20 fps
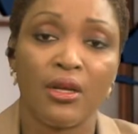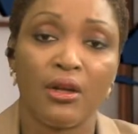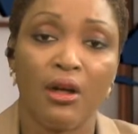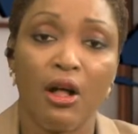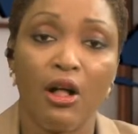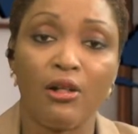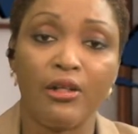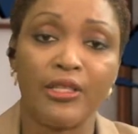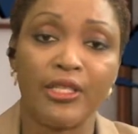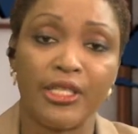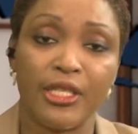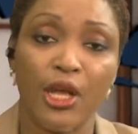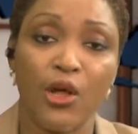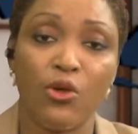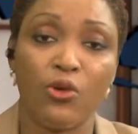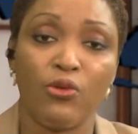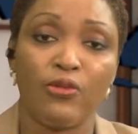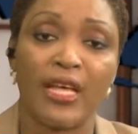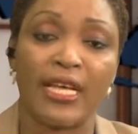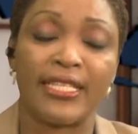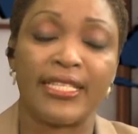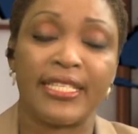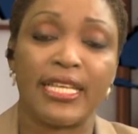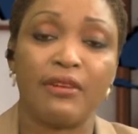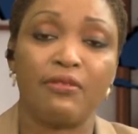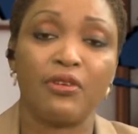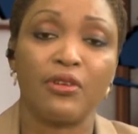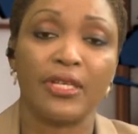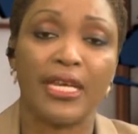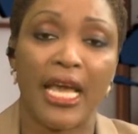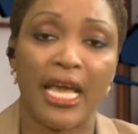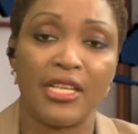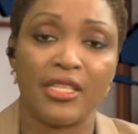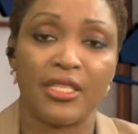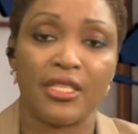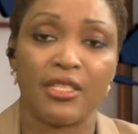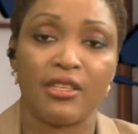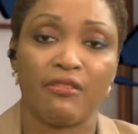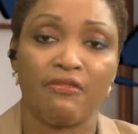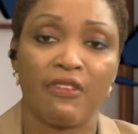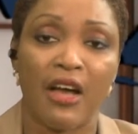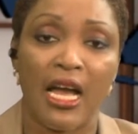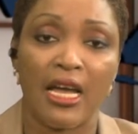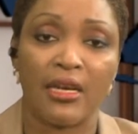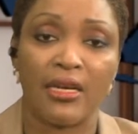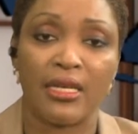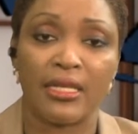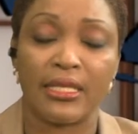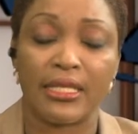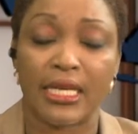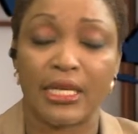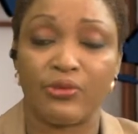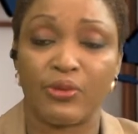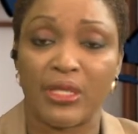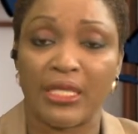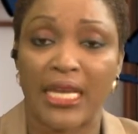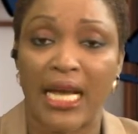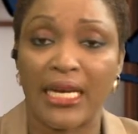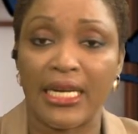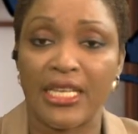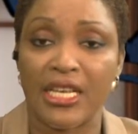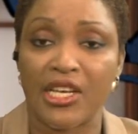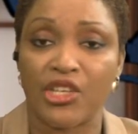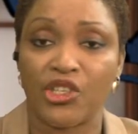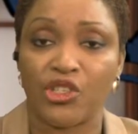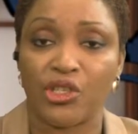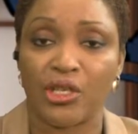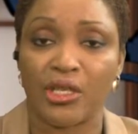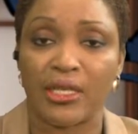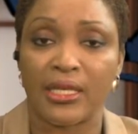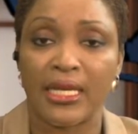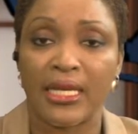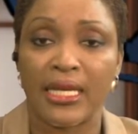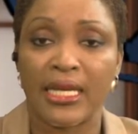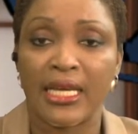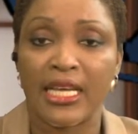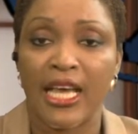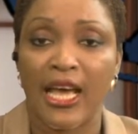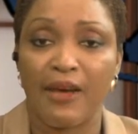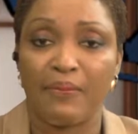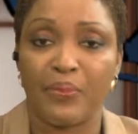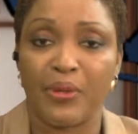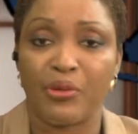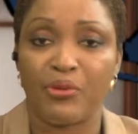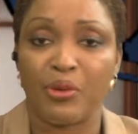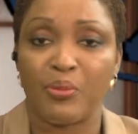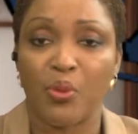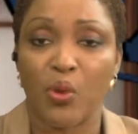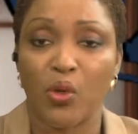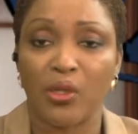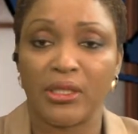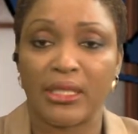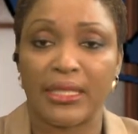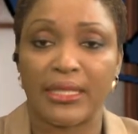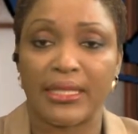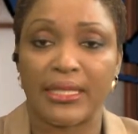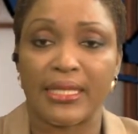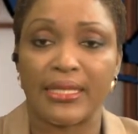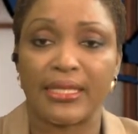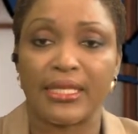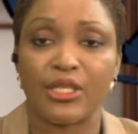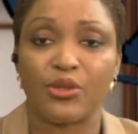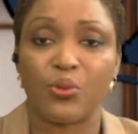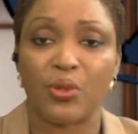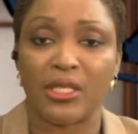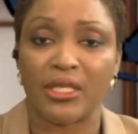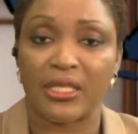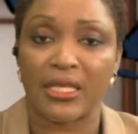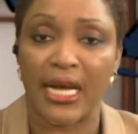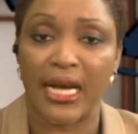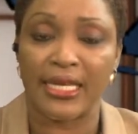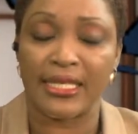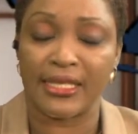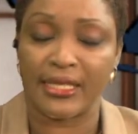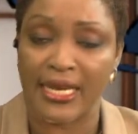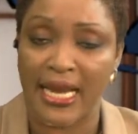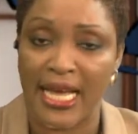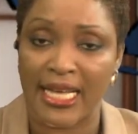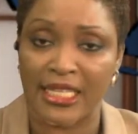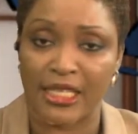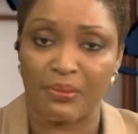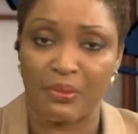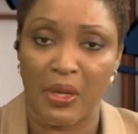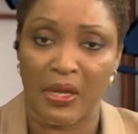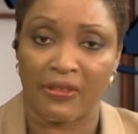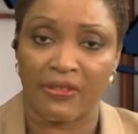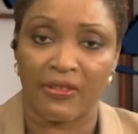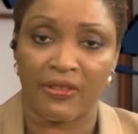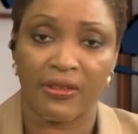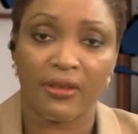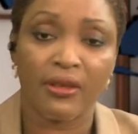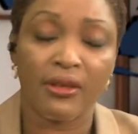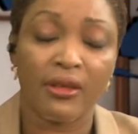Also, that several cases of violence and retaliation have been reported since it was signed last month.